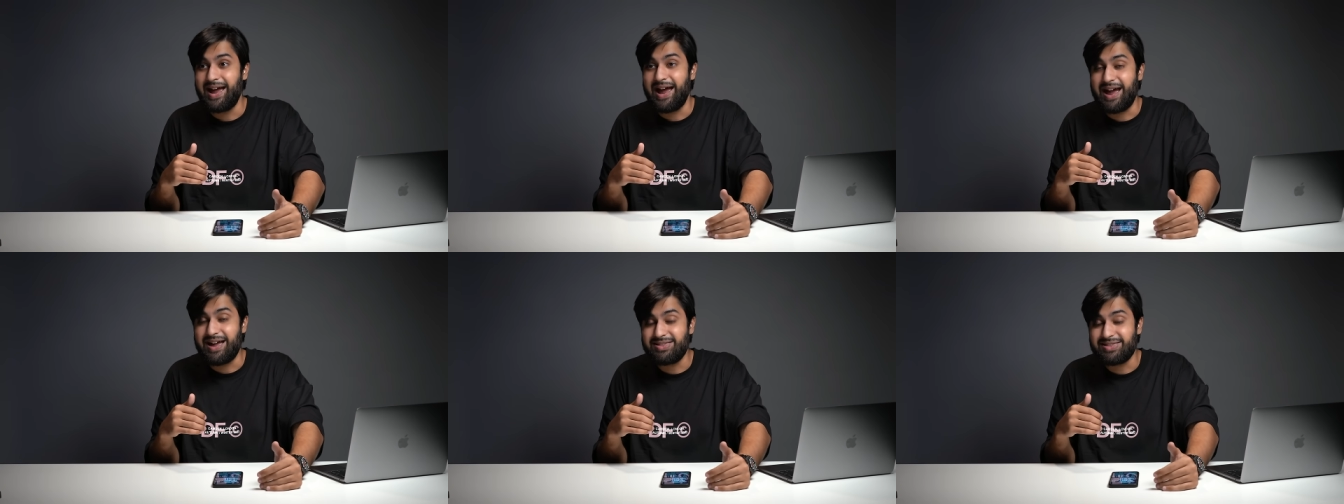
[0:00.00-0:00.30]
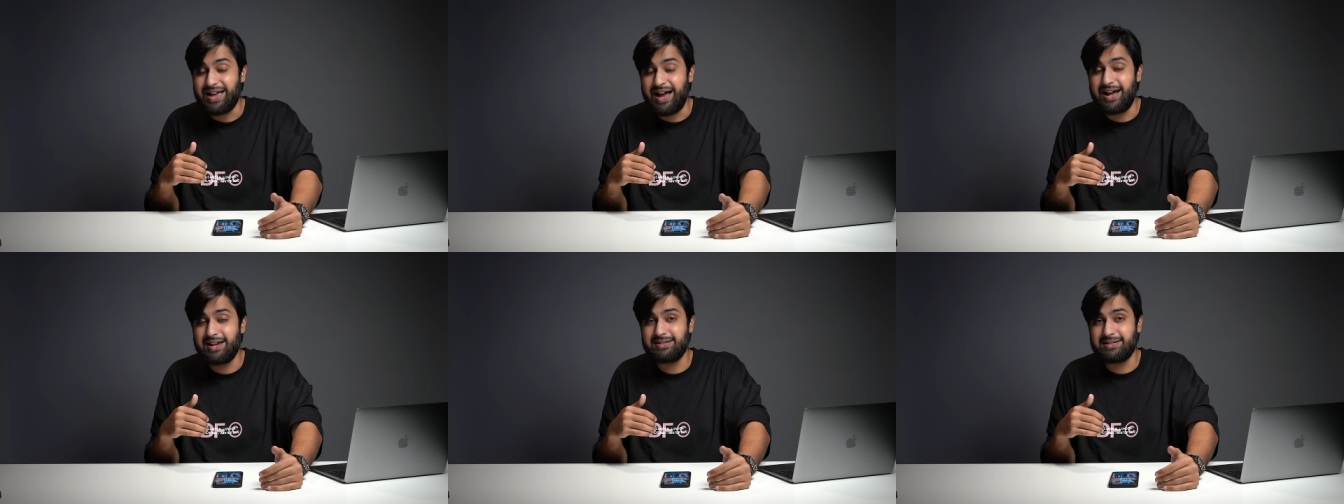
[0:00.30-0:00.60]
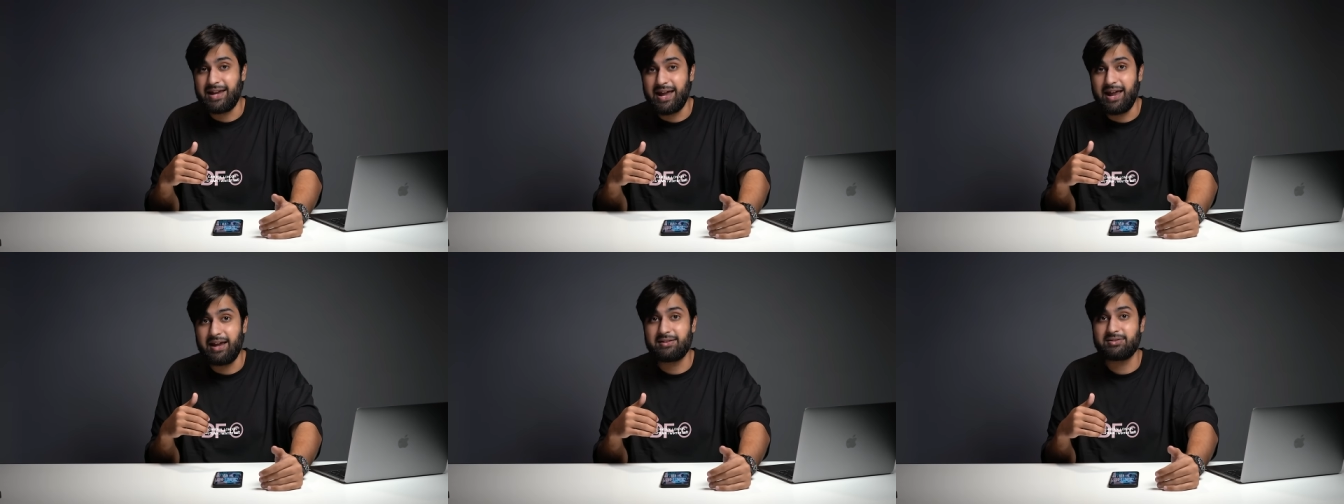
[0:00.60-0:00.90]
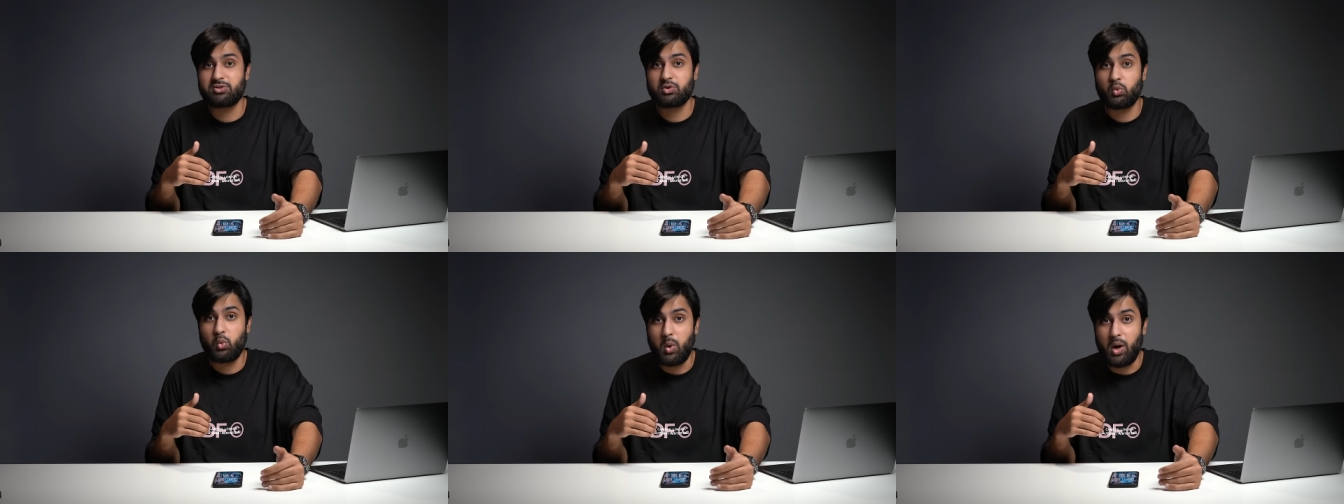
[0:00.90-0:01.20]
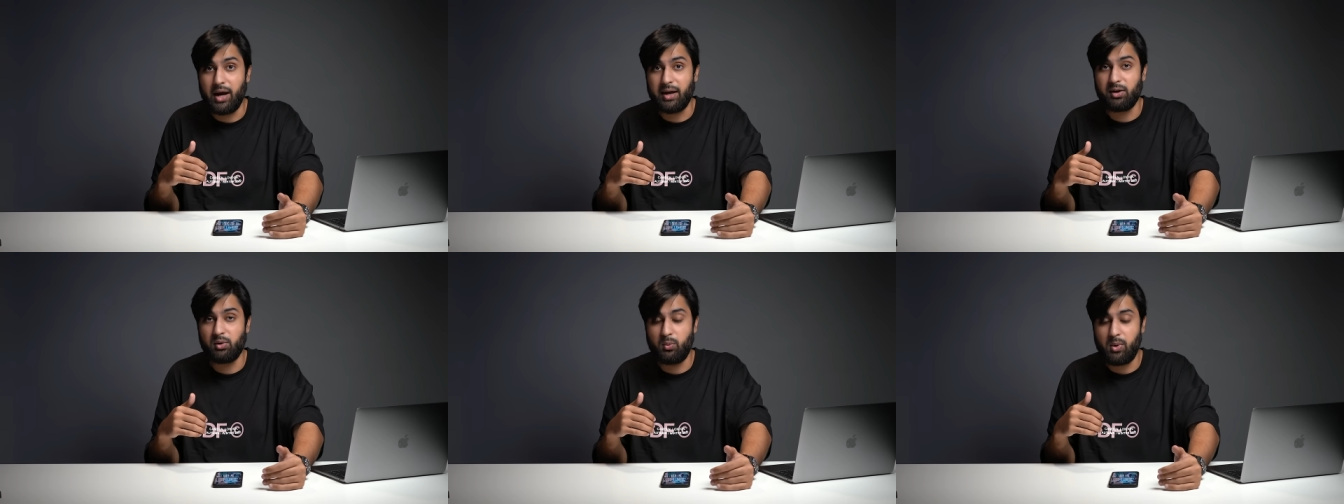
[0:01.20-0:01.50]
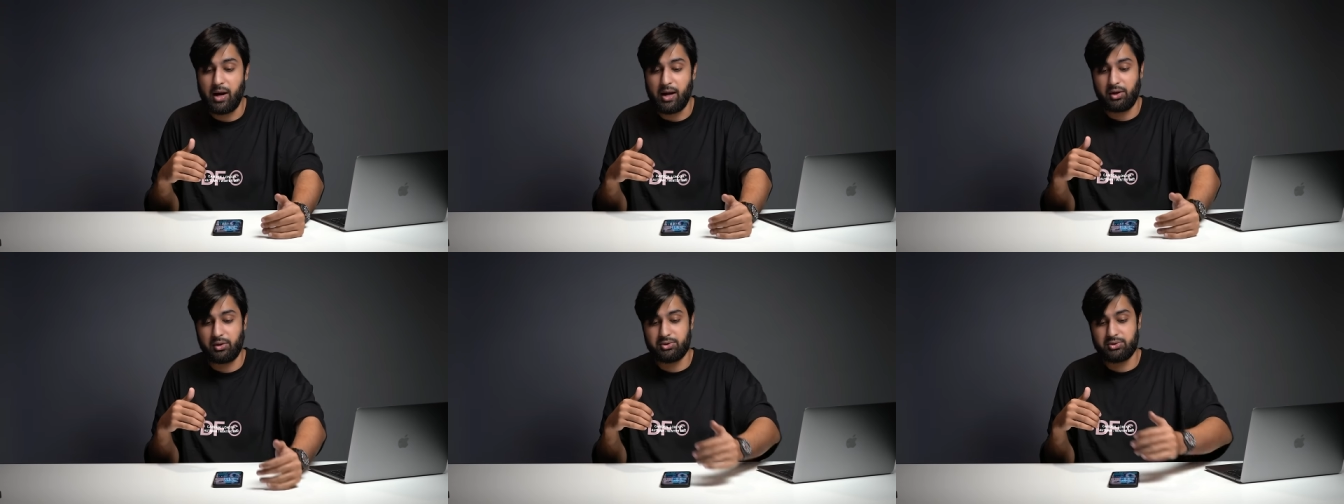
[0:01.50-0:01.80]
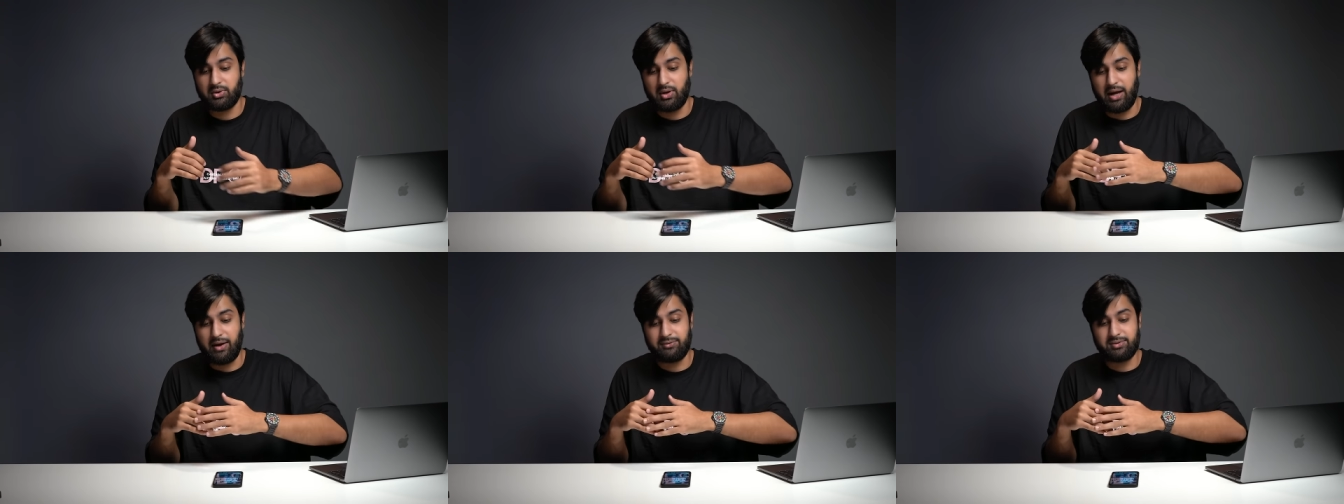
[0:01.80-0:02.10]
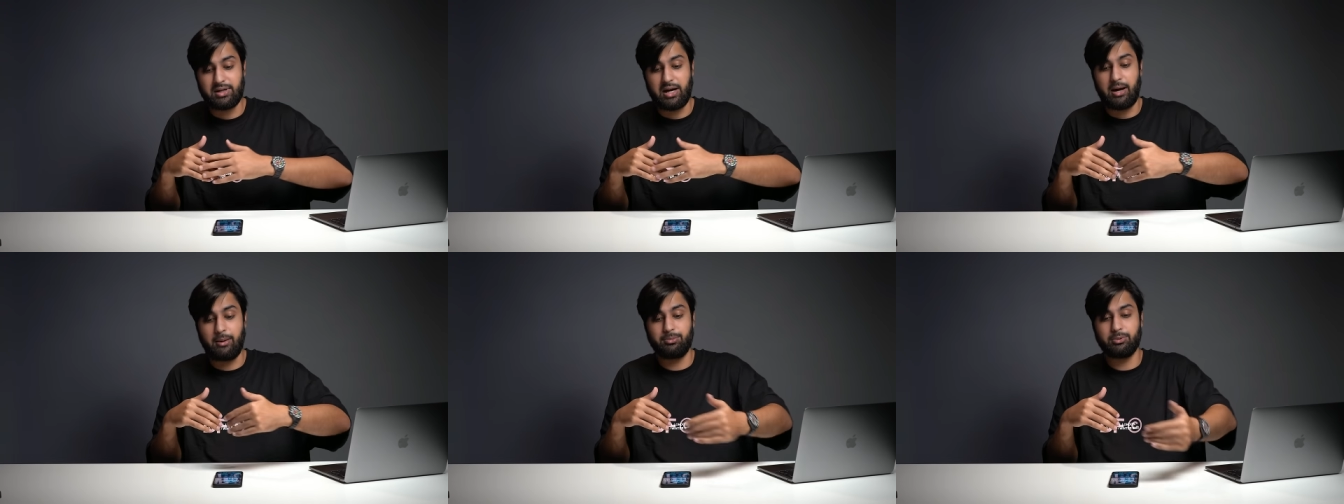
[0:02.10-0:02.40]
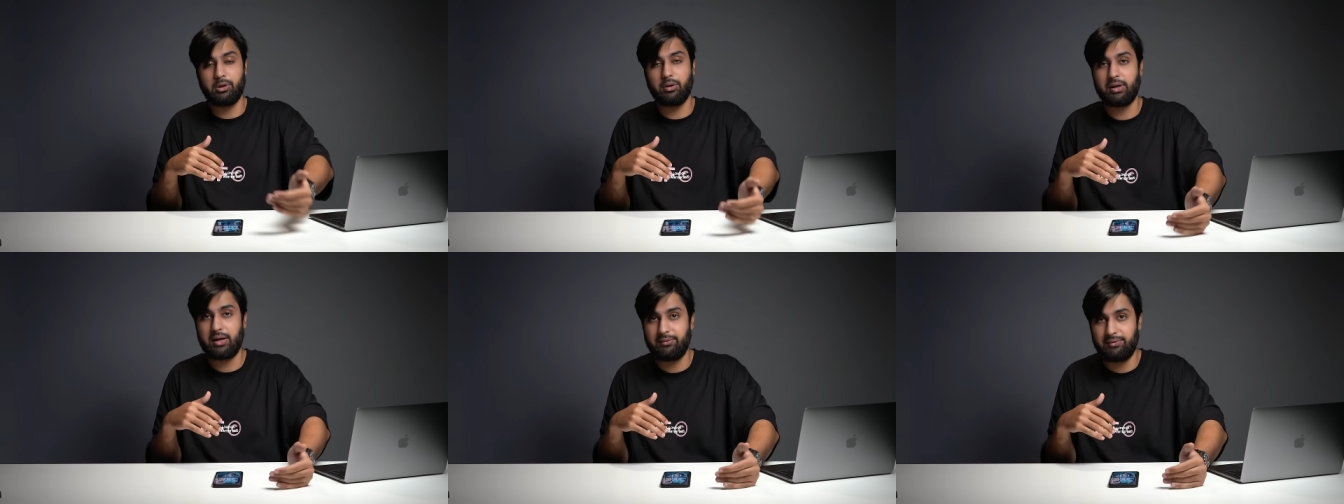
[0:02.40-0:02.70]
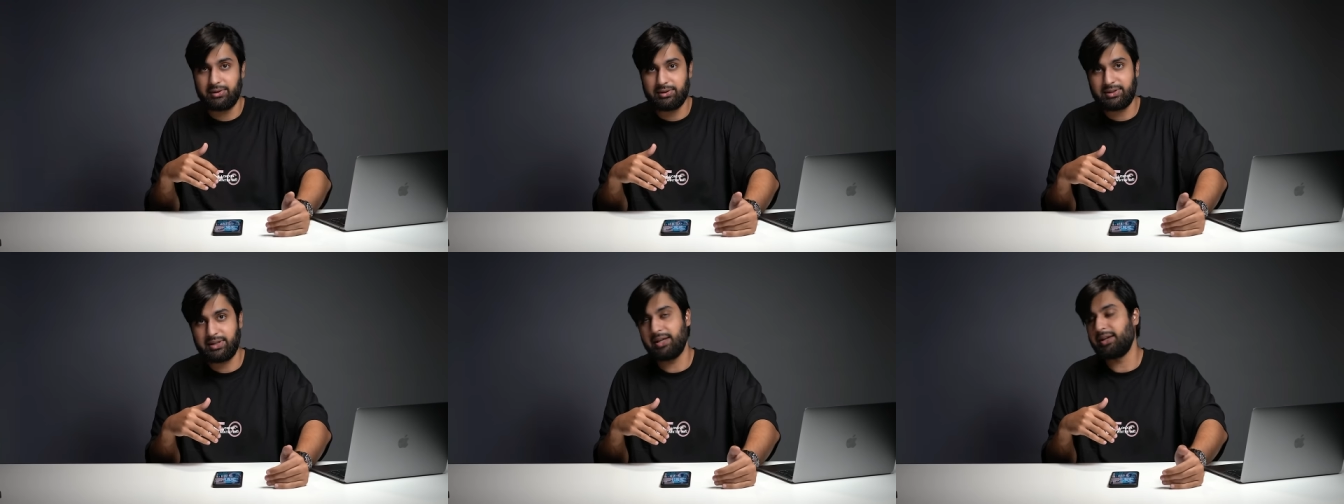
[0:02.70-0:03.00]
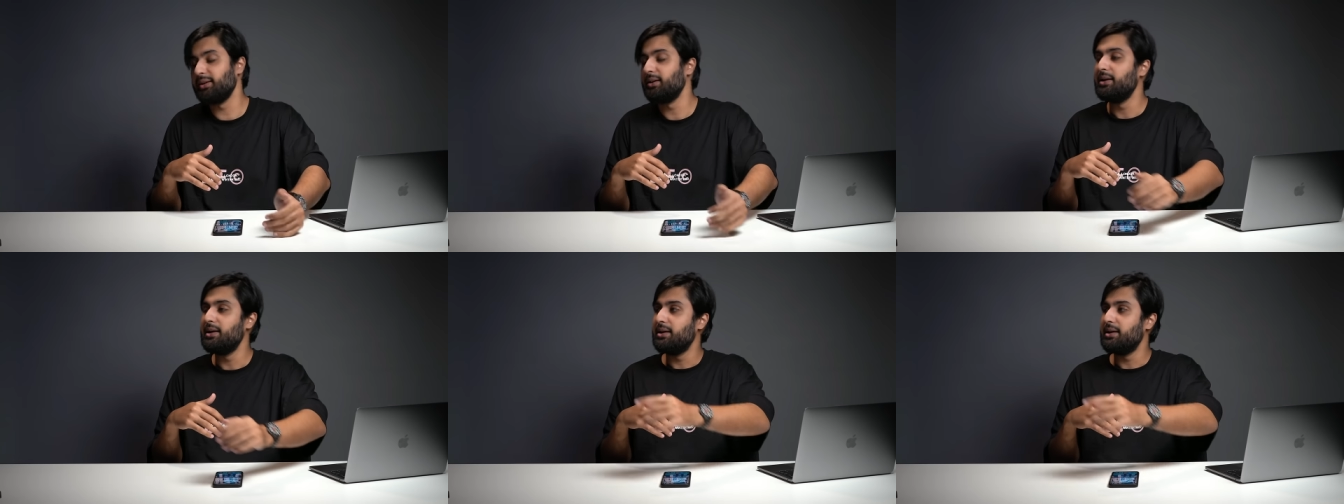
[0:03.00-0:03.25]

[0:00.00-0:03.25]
and that takes quite a while. So I have to upload everything,